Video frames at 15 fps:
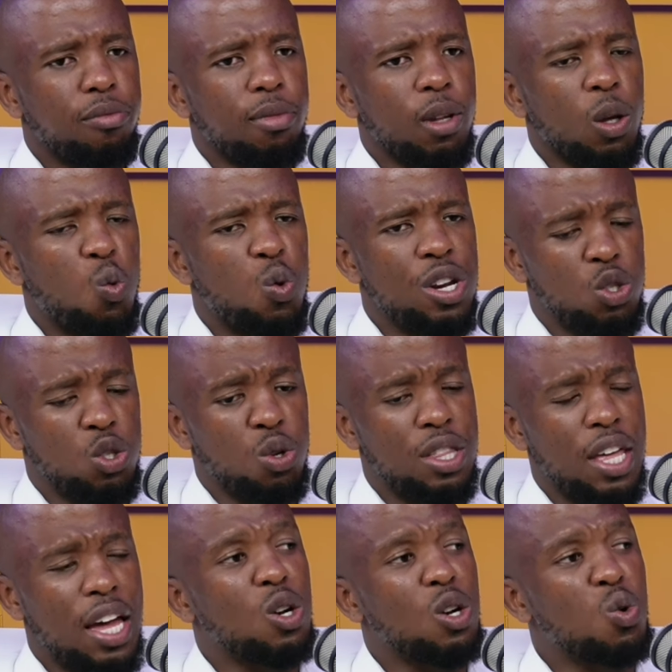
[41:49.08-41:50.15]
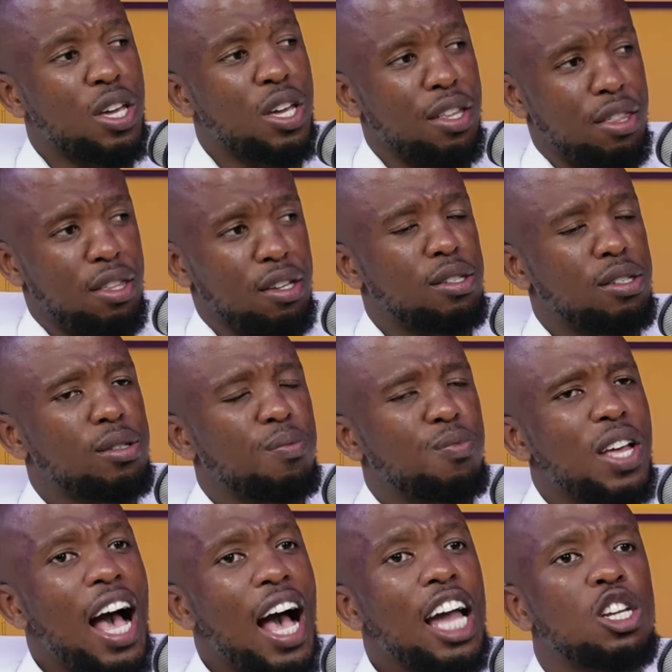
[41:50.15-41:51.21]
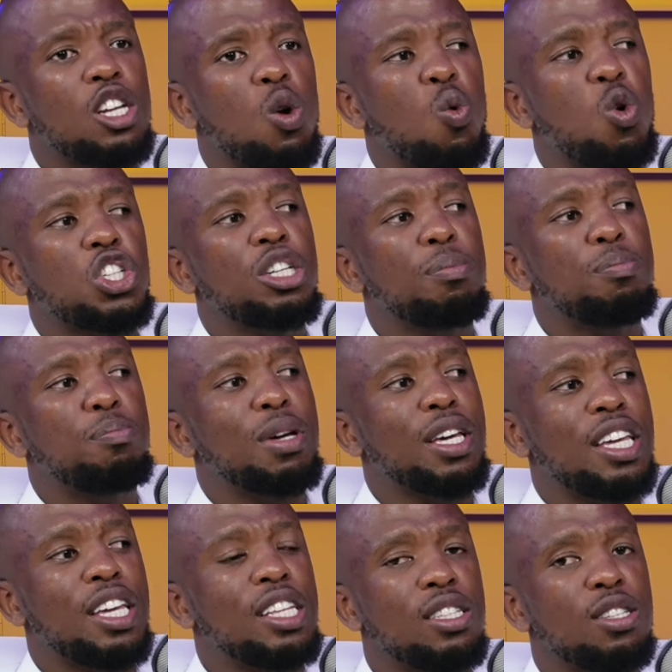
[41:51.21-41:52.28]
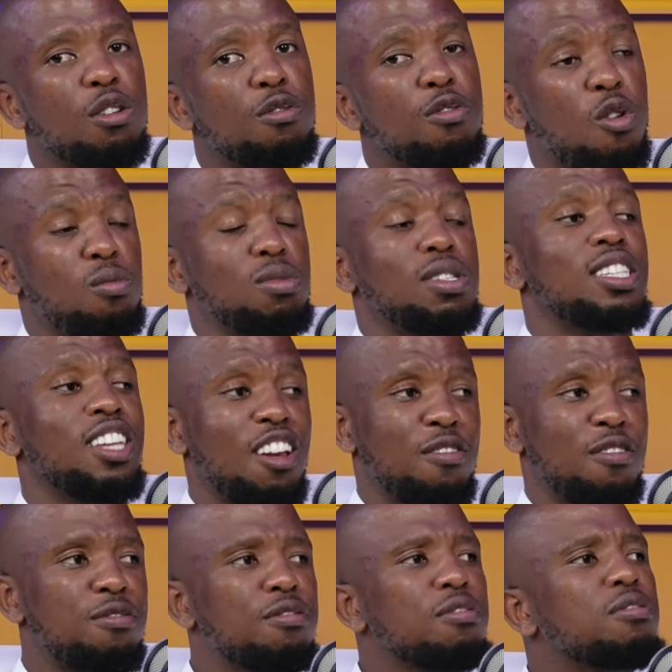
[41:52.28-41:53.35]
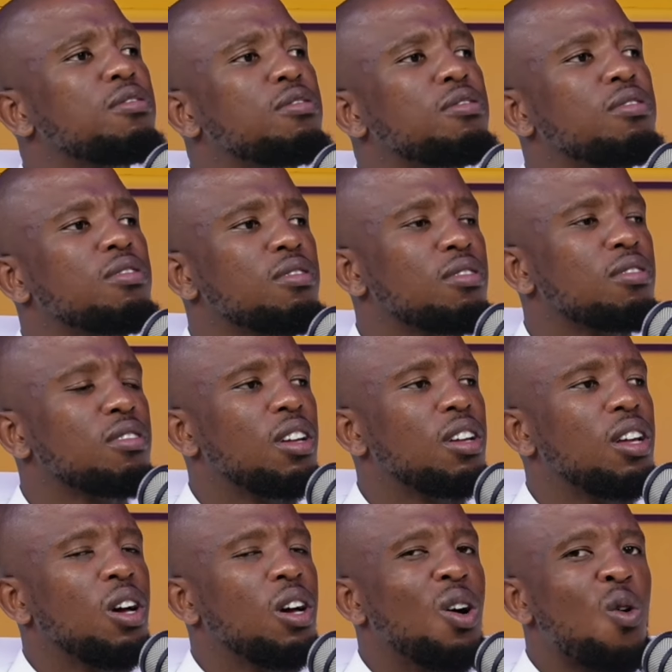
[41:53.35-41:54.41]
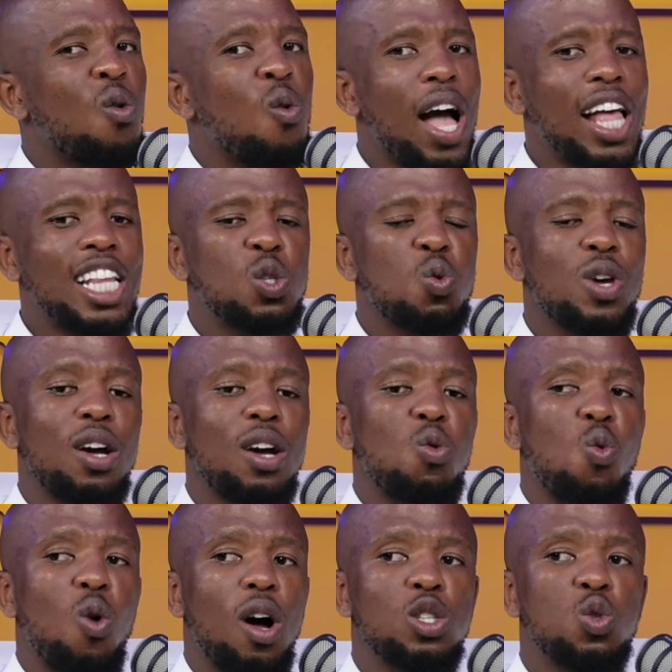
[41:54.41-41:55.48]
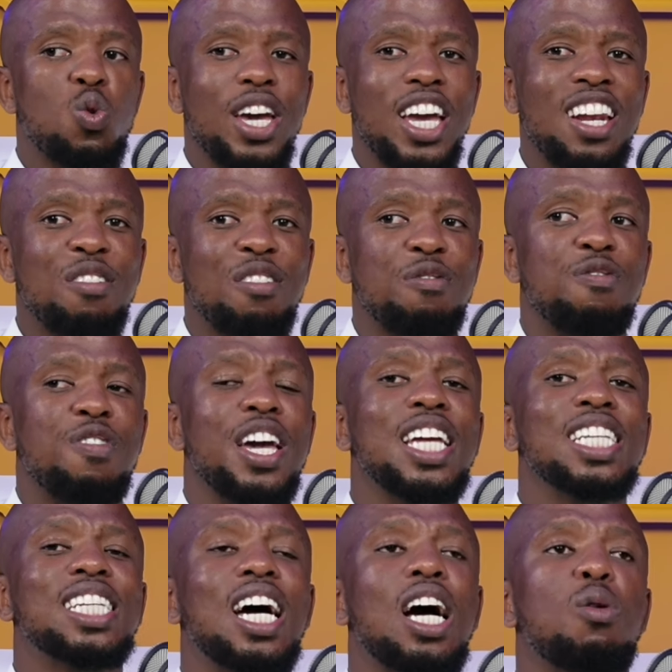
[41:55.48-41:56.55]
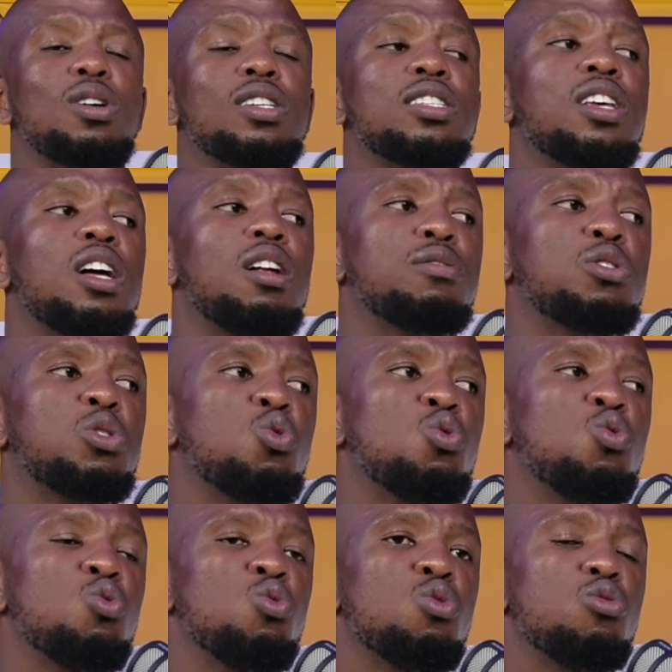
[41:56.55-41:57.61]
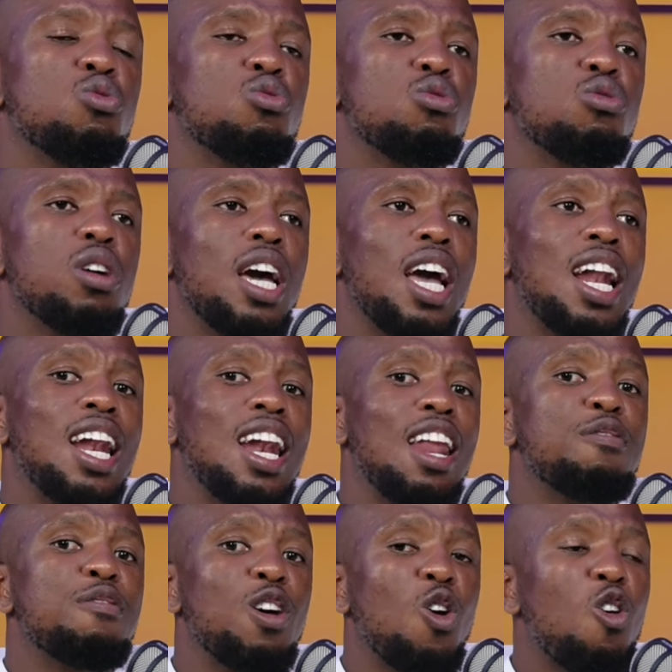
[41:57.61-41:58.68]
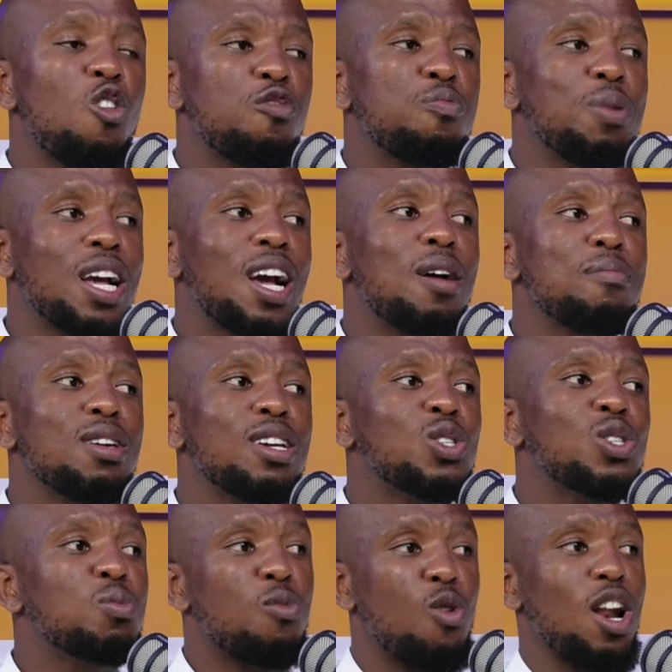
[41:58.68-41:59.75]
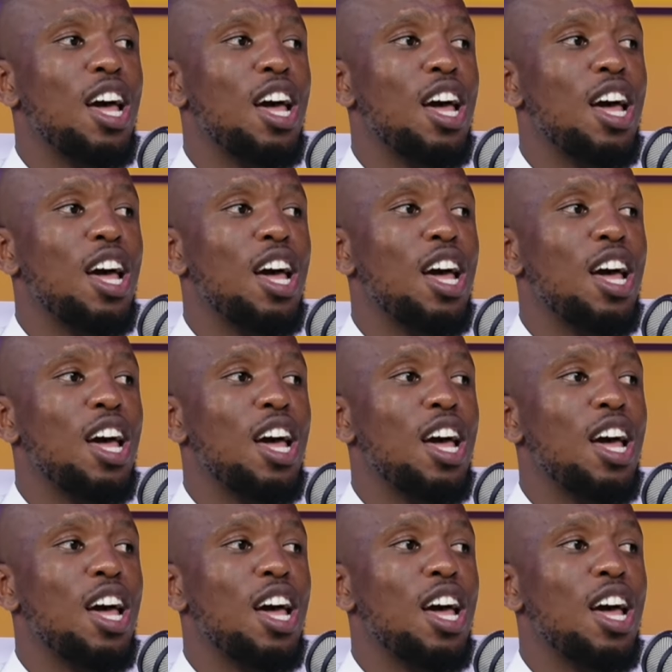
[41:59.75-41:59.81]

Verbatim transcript: we need to then look at this. Idol worship begins from self. Mm. Once we once we elevate ourselves to a level of becoming smaller